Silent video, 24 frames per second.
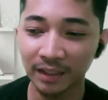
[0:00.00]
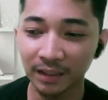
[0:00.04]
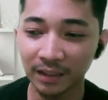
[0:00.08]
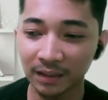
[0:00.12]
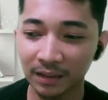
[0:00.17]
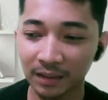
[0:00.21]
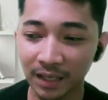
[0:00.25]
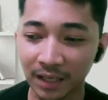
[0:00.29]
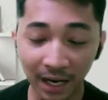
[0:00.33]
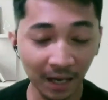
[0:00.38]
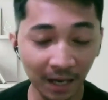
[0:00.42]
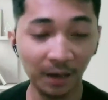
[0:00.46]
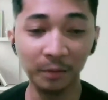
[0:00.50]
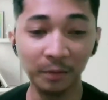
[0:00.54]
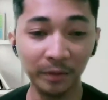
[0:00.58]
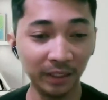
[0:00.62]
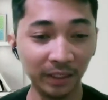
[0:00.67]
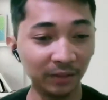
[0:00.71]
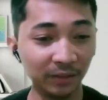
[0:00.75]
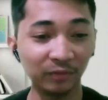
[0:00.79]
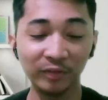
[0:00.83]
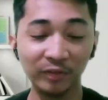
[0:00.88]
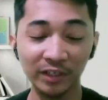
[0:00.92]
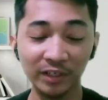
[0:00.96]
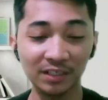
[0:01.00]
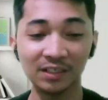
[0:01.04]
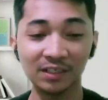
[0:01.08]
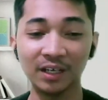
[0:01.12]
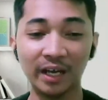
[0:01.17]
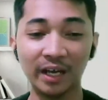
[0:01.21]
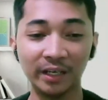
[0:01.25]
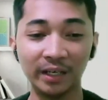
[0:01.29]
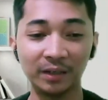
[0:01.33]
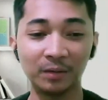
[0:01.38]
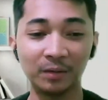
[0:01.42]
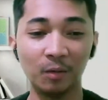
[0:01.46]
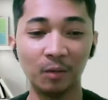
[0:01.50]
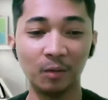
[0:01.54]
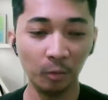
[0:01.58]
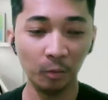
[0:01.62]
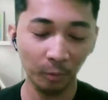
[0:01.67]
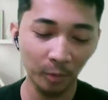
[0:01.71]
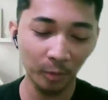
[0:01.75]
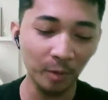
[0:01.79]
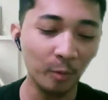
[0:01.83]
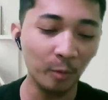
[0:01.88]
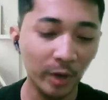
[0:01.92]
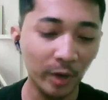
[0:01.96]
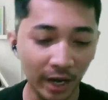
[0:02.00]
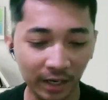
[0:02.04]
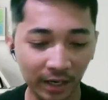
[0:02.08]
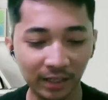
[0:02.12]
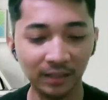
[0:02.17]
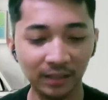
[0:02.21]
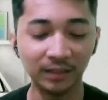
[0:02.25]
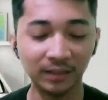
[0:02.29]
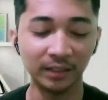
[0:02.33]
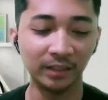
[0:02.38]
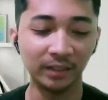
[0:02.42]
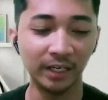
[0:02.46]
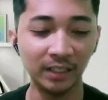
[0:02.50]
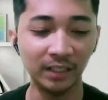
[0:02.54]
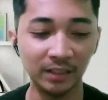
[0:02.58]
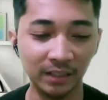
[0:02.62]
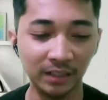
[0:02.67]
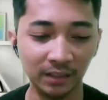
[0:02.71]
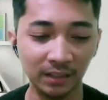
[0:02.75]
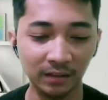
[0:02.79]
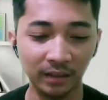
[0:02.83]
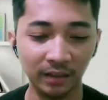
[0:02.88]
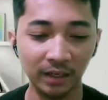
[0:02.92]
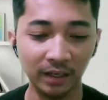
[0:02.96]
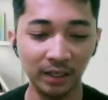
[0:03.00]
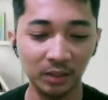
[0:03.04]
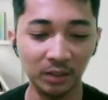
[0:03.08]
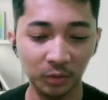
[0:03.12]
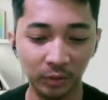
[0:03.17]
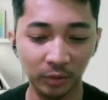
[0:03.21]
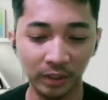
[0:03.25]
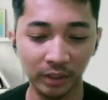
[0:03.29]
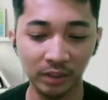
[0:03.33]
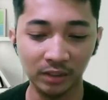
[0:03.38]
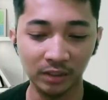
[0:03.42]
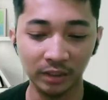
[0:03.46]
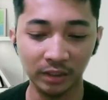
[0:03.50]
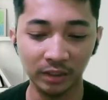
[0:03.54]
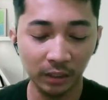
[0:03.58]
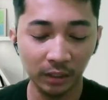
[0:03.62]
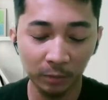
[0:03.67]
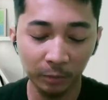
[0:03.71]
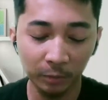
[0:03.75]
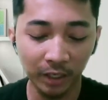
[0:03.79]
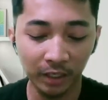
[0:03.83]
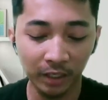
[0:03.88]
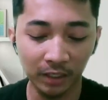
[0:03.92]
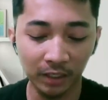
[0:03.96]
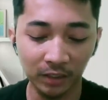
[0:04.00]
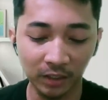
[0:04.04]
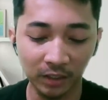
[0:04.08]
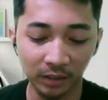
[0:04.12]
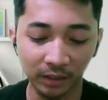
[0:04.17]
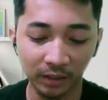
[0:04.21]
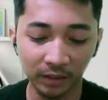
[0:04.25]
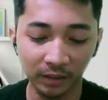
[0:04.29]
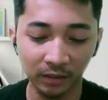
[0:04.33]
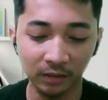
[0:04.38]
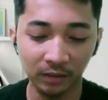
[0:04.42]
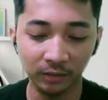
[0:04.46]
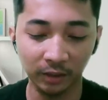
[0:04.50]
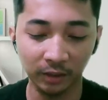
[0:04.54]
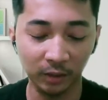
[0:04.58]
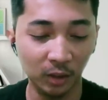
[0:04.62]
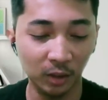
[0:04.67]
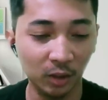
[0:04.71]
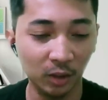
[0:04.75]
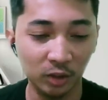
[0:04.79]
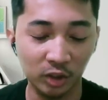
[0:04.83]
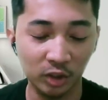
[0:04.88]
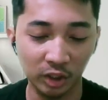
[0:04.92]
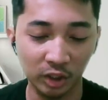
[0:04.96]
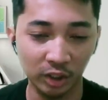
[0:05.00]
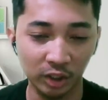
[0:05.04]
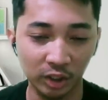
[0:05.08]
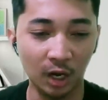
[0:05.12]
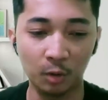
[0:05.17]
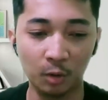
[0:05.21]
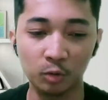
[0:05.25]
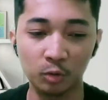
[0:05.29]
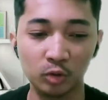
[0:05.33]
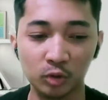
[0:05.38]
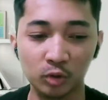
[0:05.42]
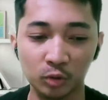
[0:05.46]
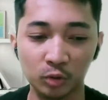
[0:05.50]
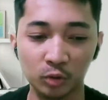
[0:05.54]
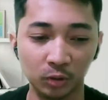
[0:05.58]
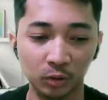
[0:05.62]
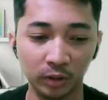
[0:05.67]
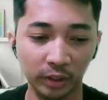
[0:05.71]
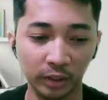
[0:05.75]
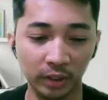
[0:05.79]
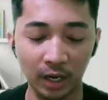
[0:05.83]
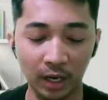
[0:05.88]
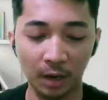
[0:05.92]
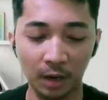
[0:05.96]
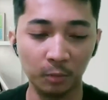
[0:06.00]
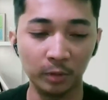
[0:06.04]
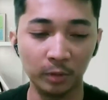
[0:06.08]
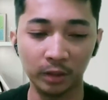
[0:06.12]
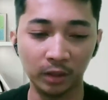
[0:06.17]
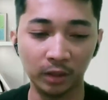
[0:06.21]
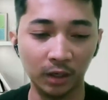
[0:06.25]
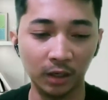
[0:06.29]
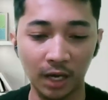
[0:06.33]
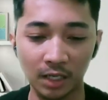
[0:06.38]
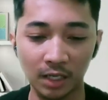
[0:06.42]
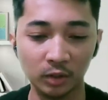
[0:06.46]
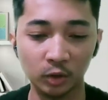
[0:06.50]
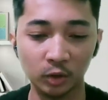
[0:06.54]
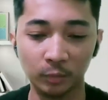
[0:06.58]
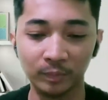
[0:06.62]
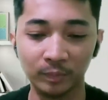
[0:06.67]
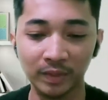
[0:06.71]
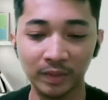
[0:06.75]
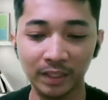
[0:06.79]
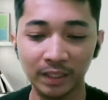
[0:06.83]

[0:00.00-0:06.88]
now it feels like, oh, we are integrating education. We are integrating technology in our school, in our classroom.